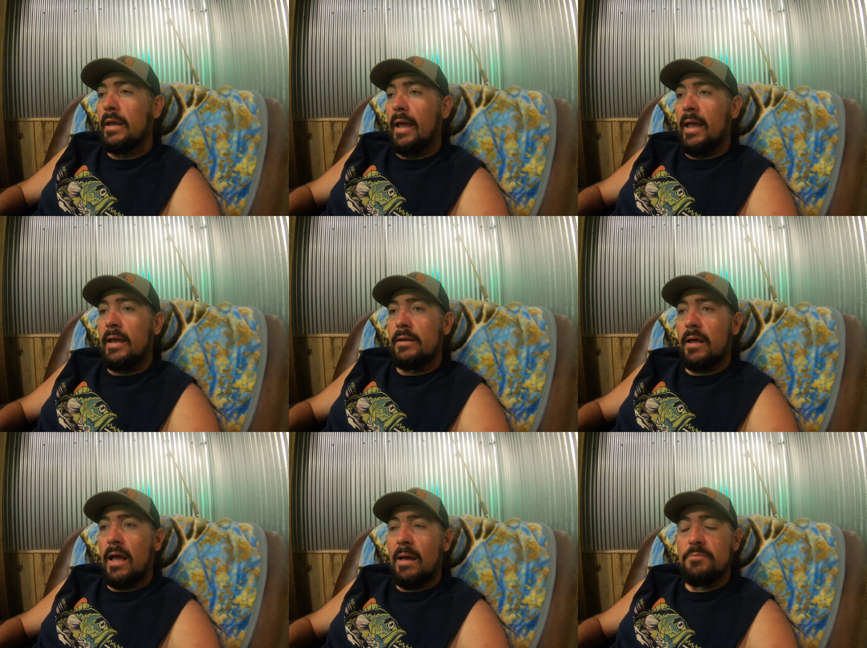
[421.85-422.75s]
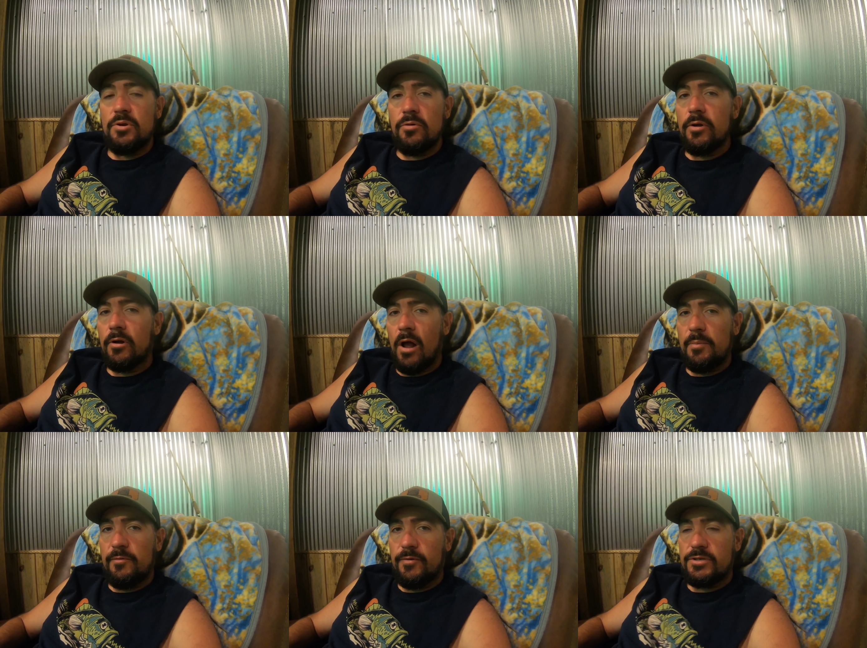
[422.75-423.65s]
And I'm new to
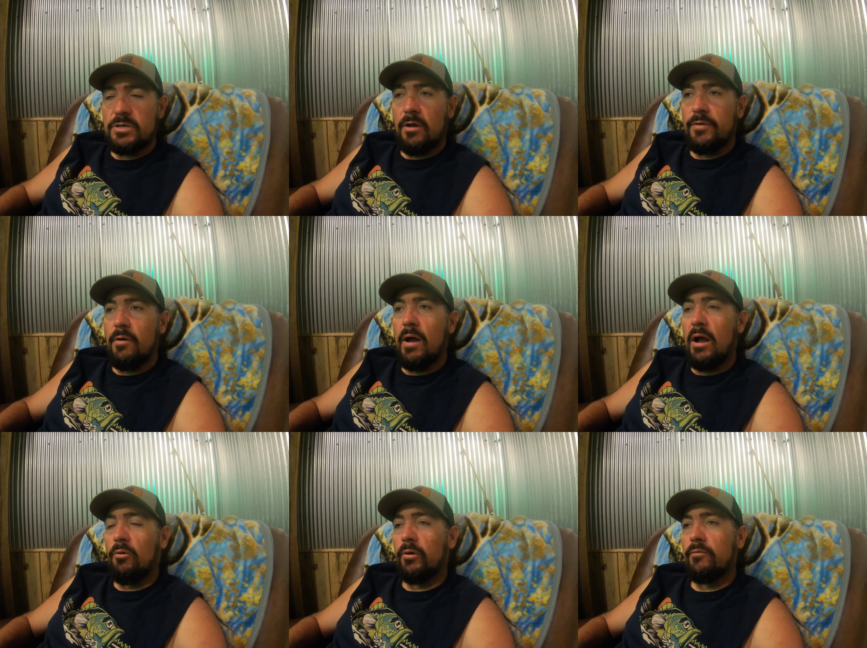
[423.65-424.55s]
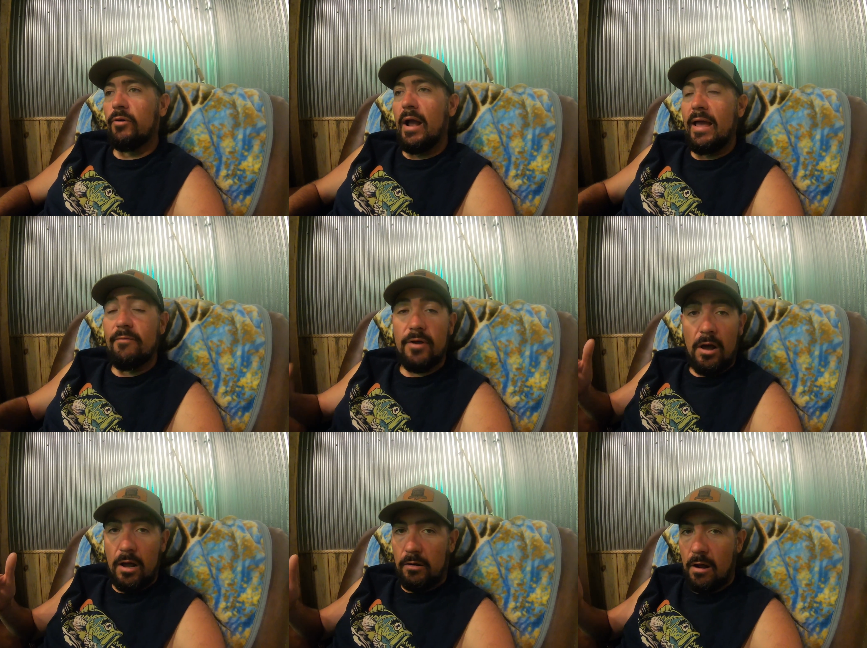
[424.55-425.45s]
crappie fishing on the Ohio River. I have
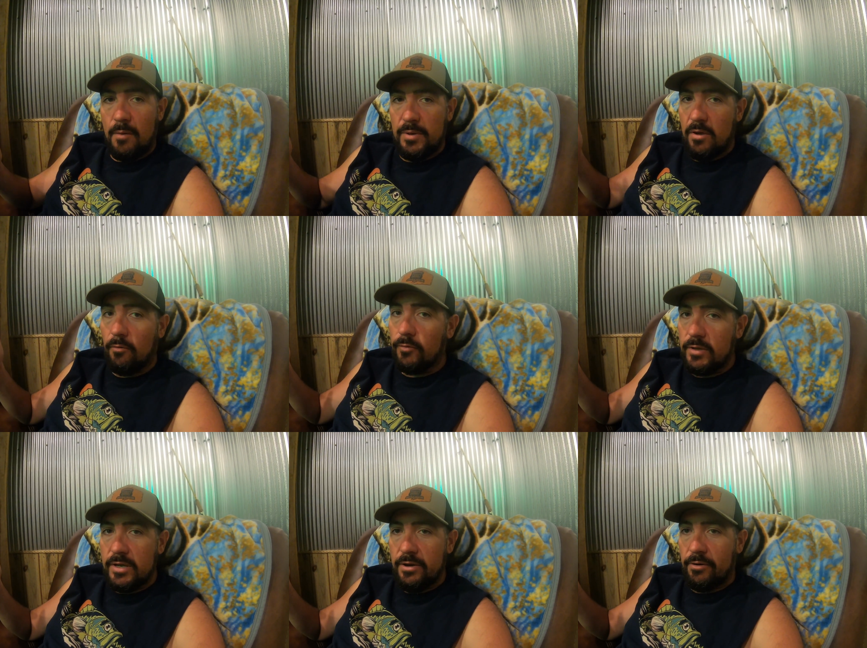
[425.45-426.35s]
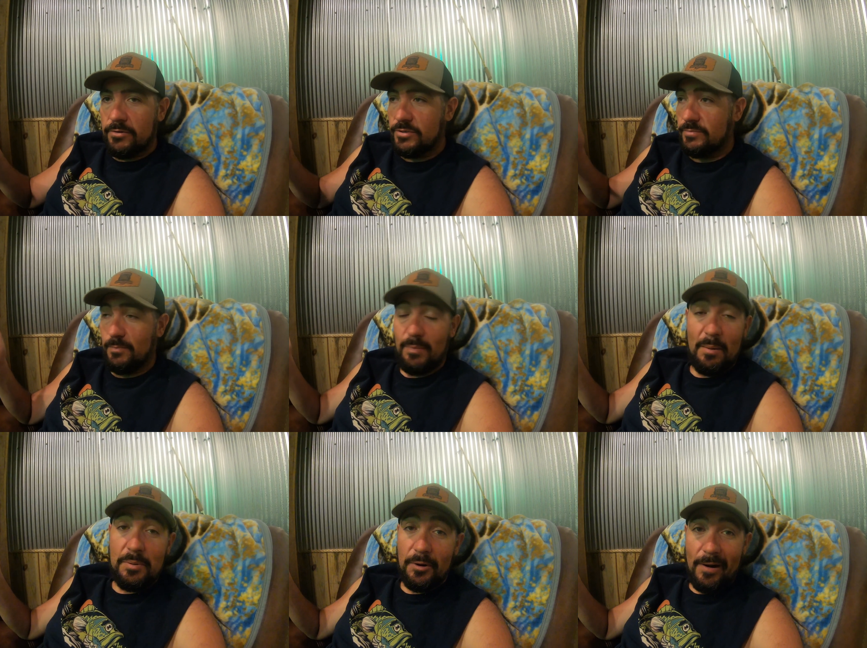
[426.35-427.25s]
caught crappie over the years by
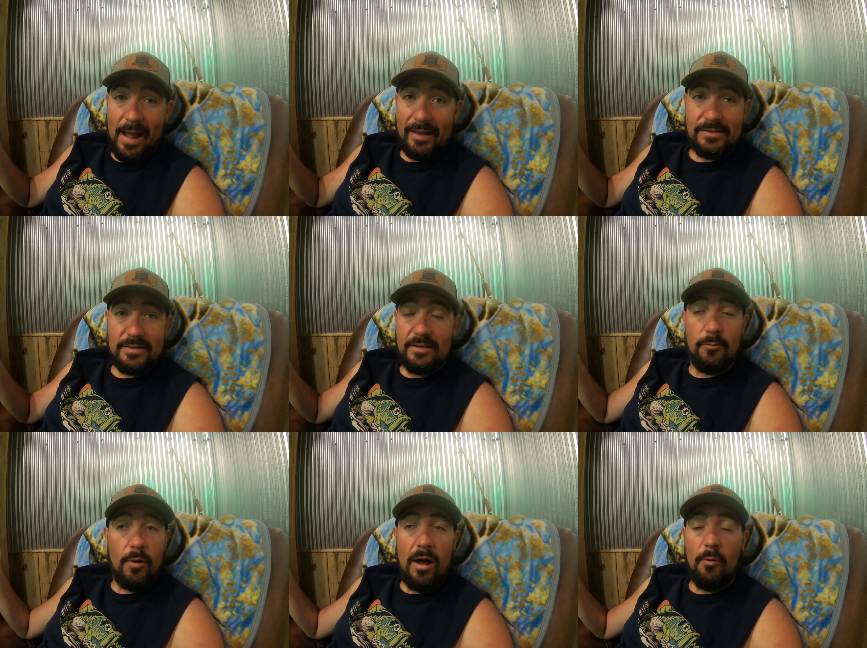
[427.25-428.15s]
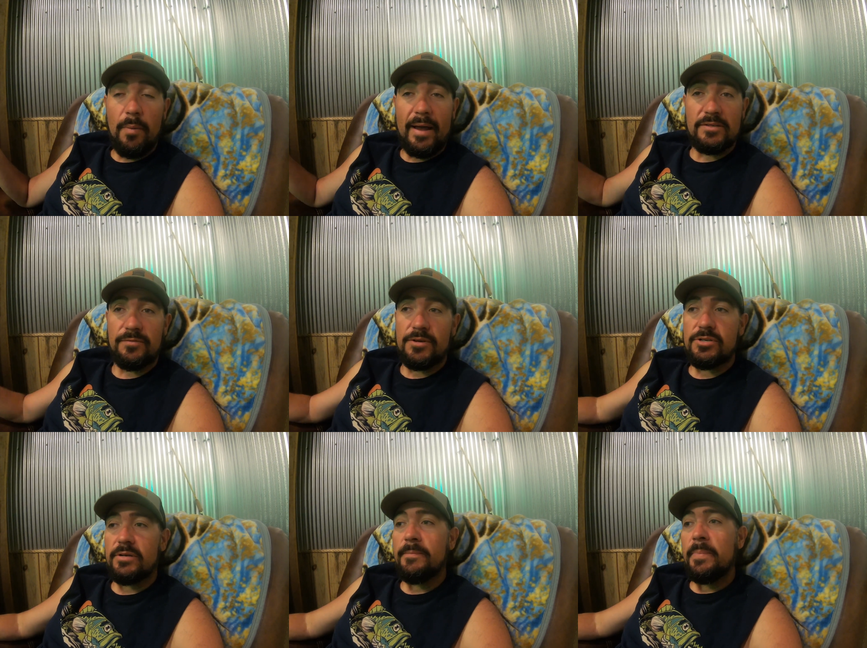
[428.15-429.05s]
pure accident while bass
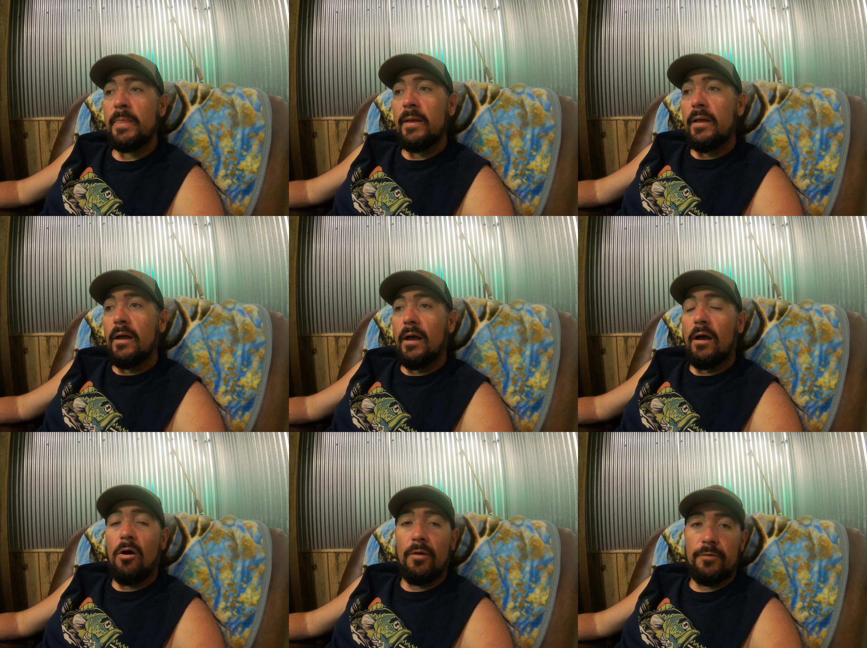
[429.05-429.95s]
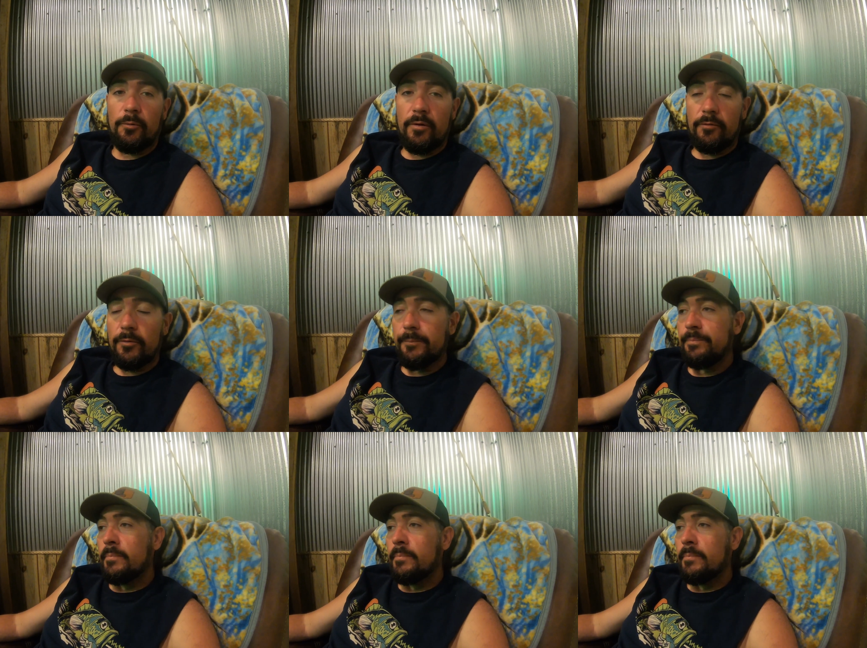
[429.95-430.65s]
fishing on the river.